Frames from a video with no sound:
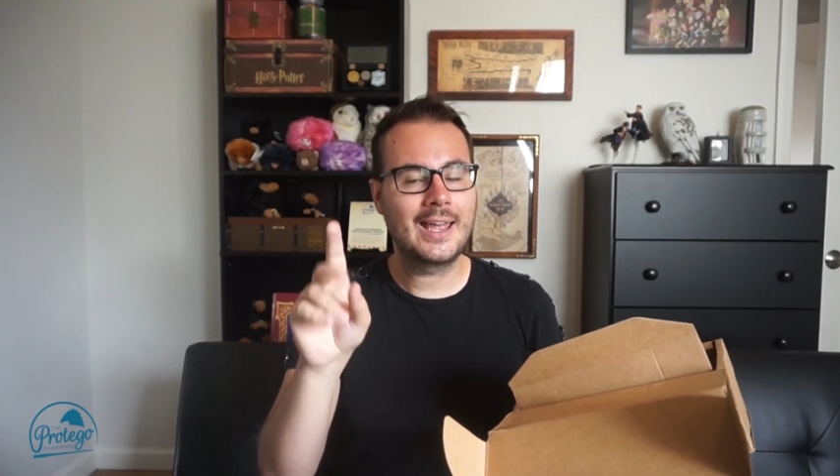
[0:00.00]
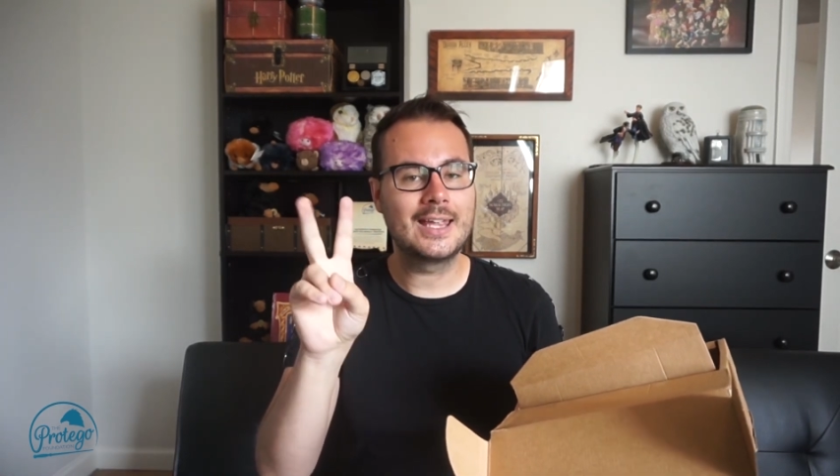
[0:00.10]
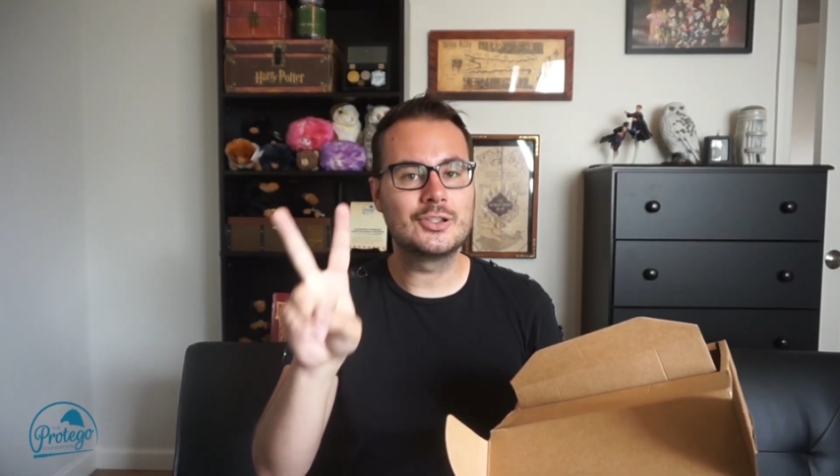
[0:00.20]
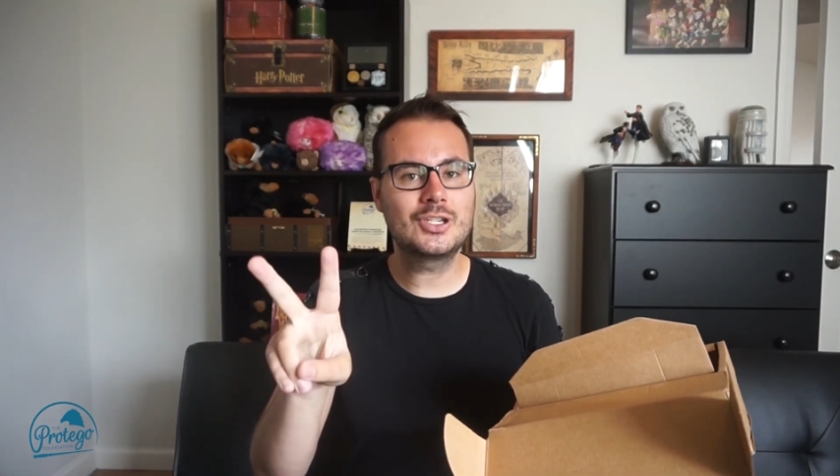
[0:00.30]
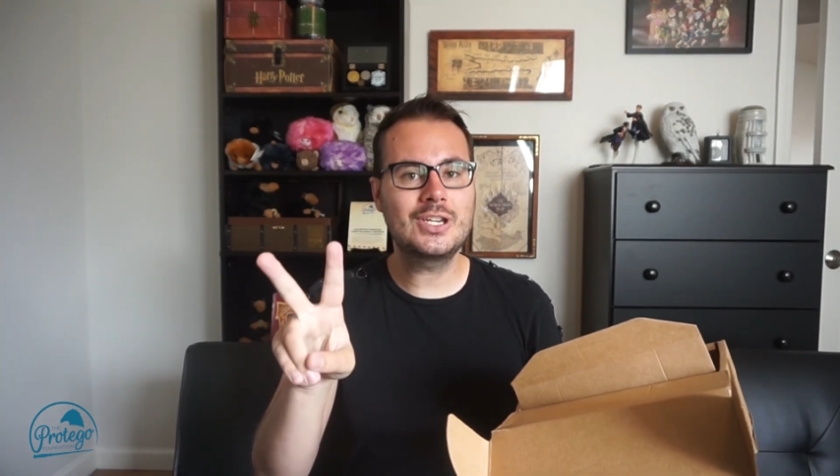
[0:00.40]

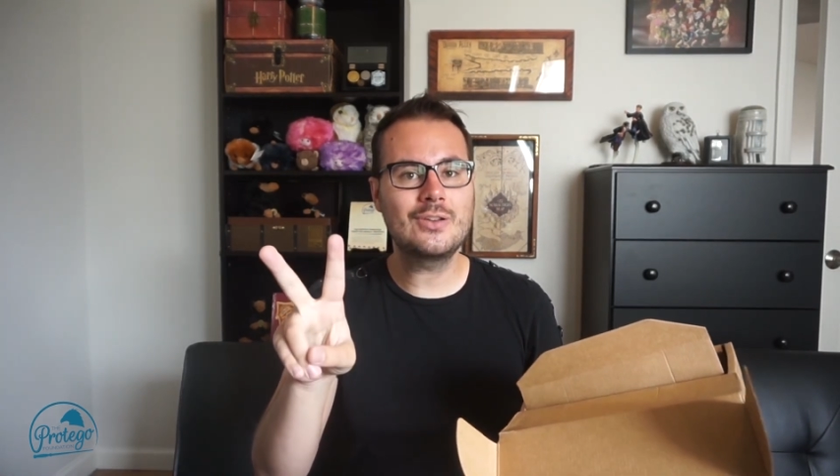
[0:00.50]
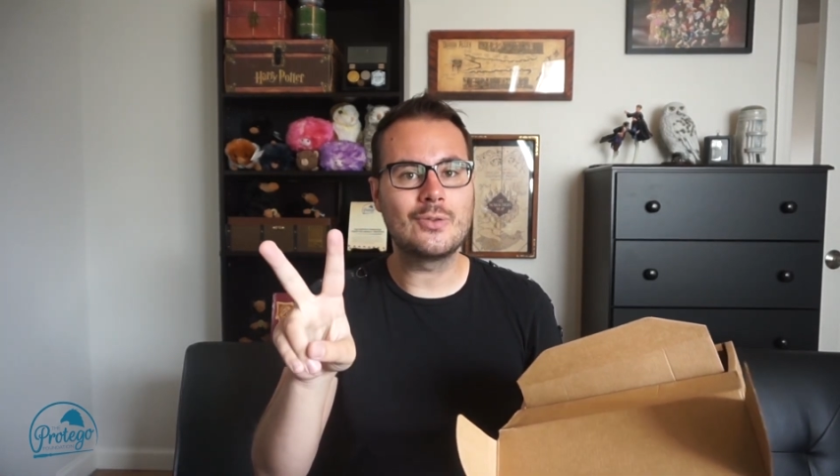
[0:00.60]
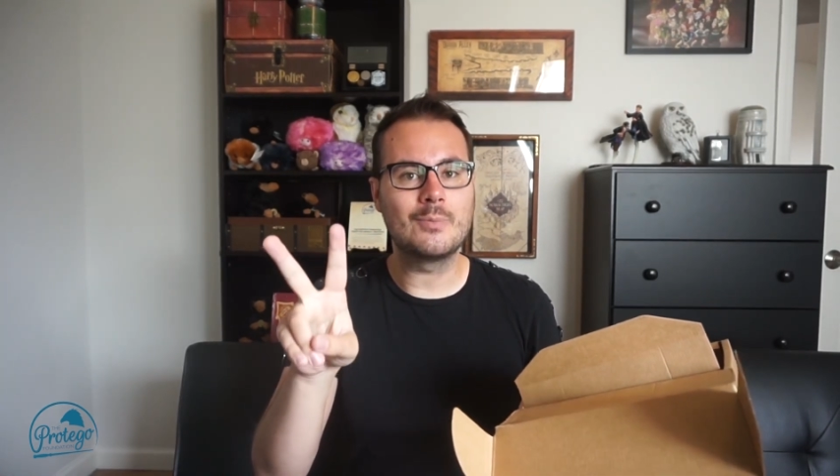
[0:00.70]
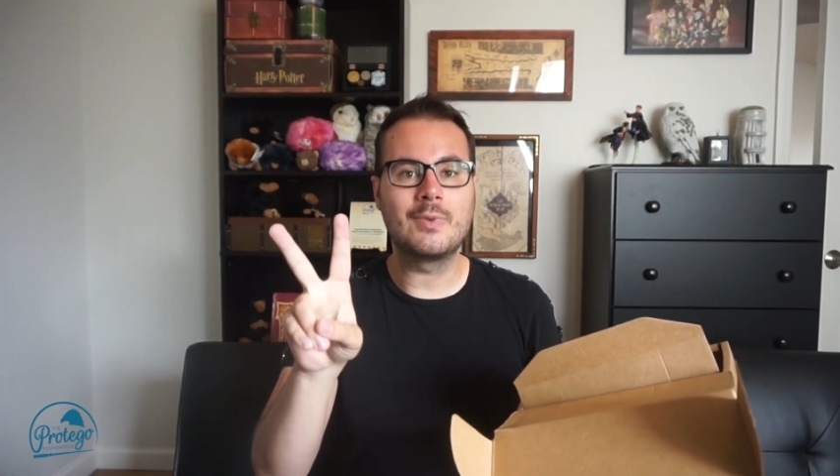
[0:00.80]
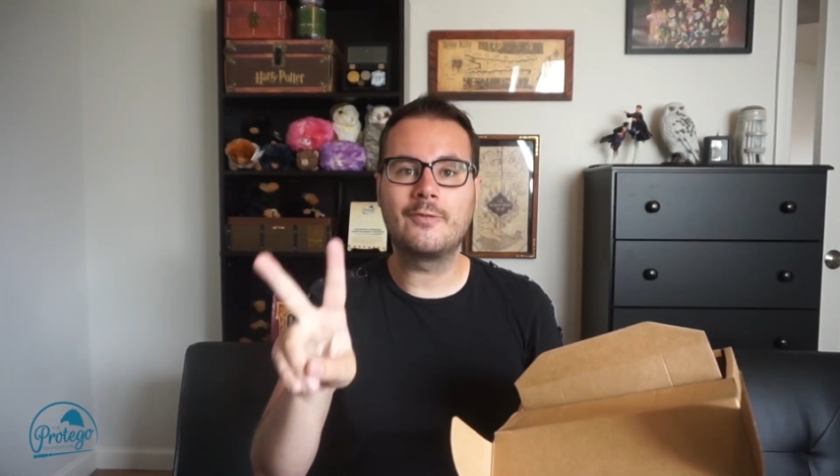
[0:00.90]
And
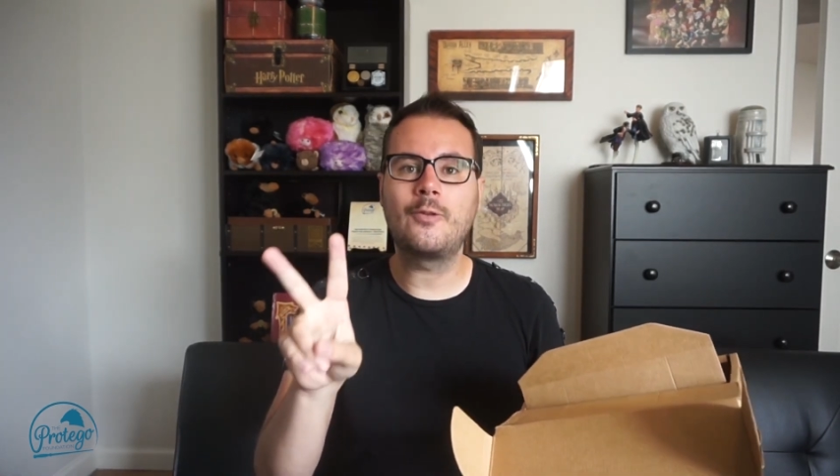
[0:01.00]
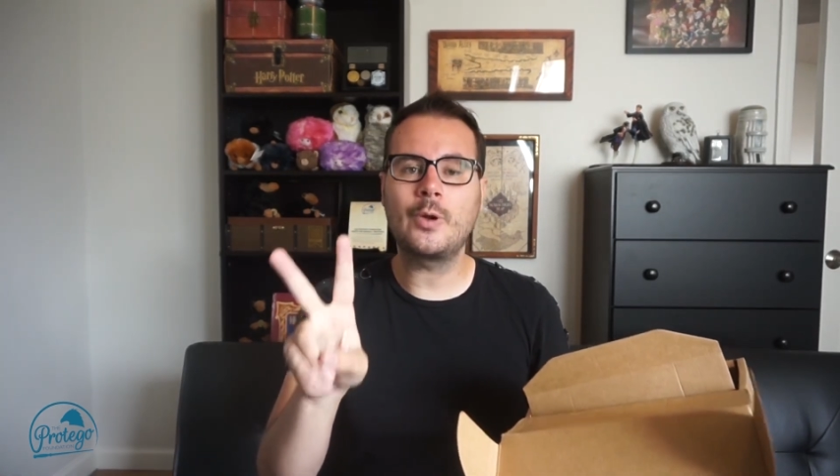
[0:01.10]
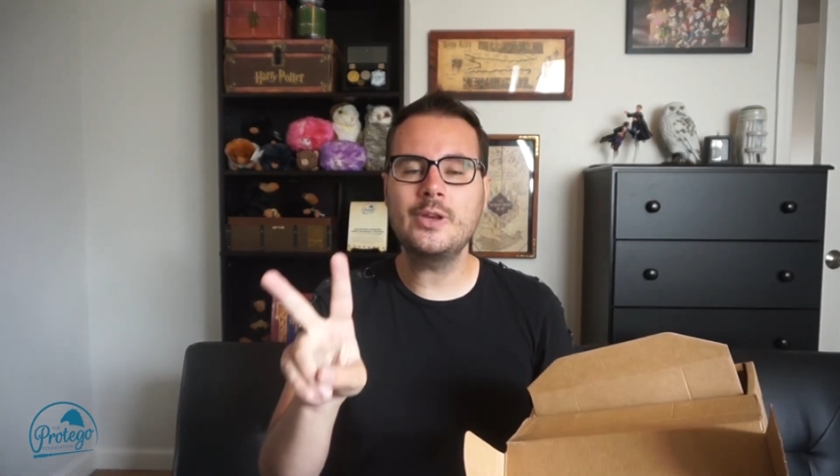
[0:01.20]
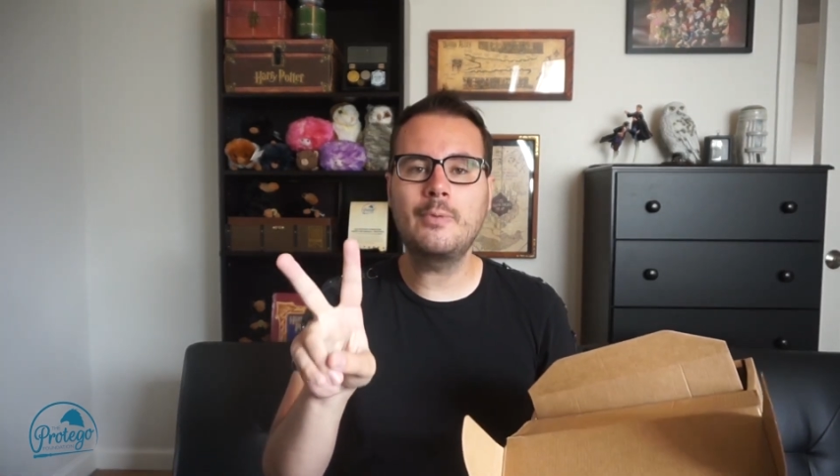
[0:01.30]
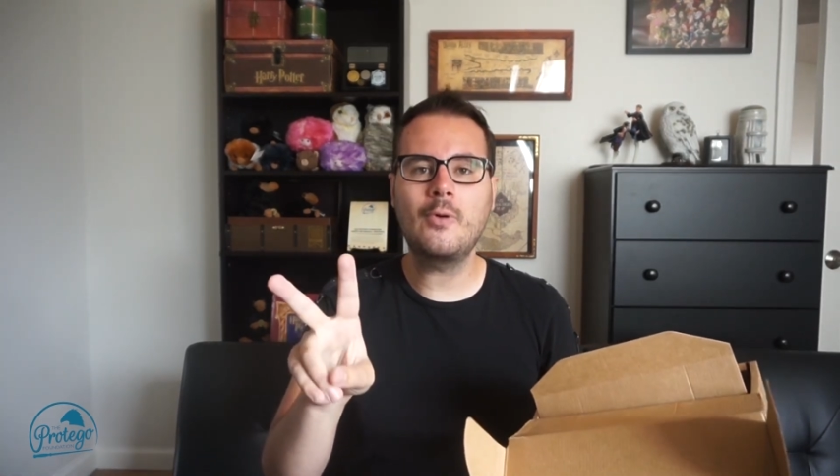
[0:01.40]
two,
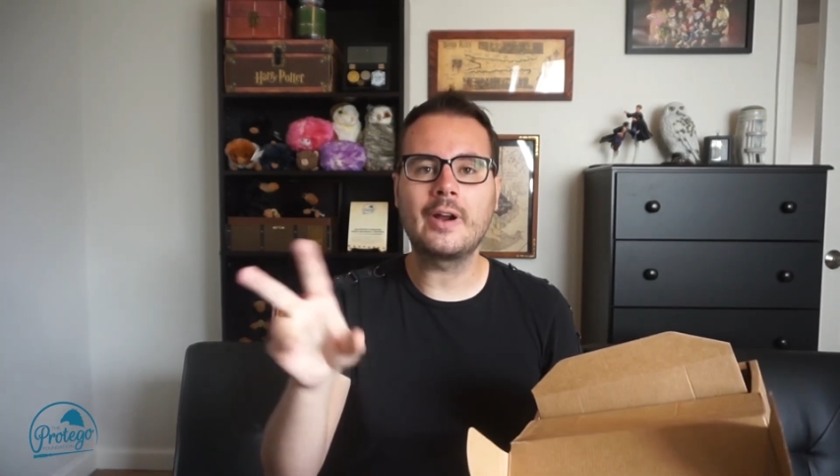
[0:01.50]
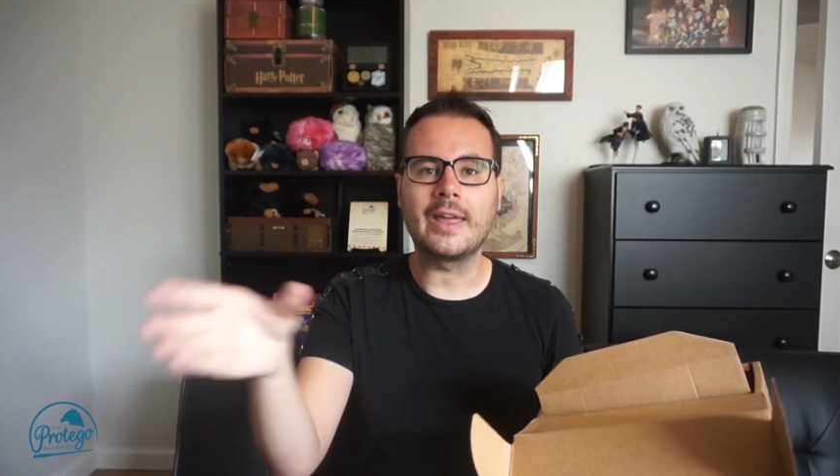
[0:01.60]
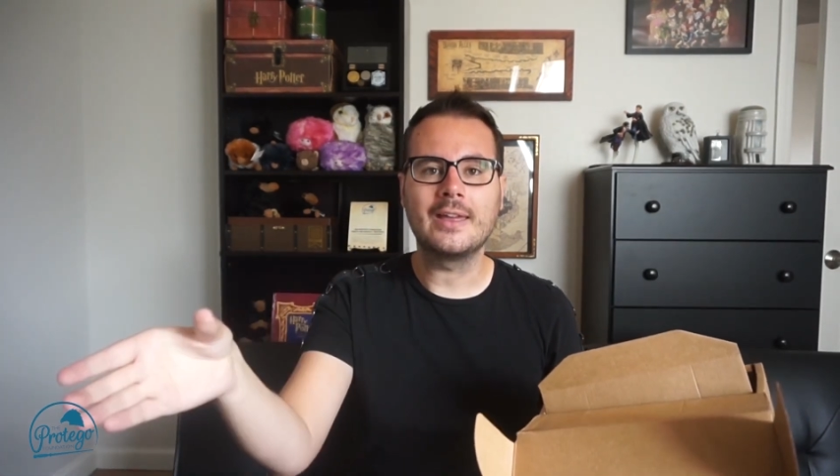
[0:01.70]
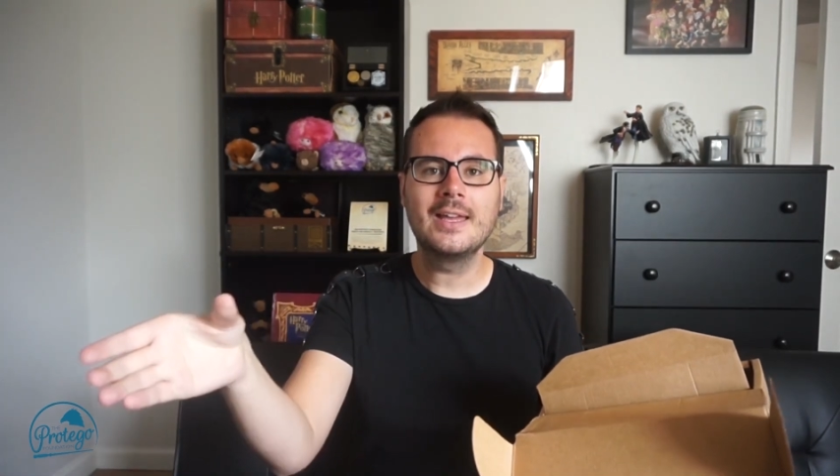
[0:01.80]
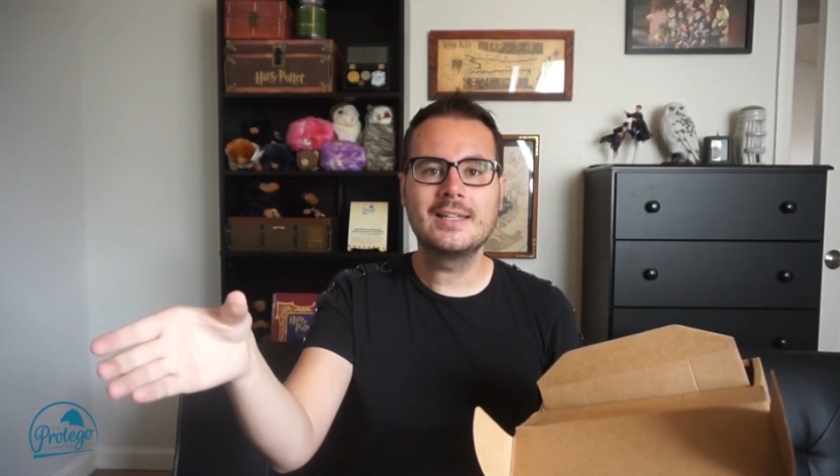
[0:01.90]
before you pour
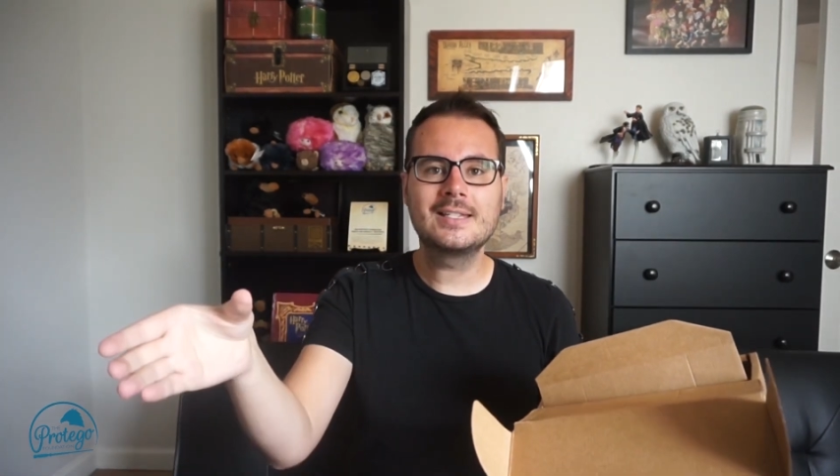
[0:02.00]
it,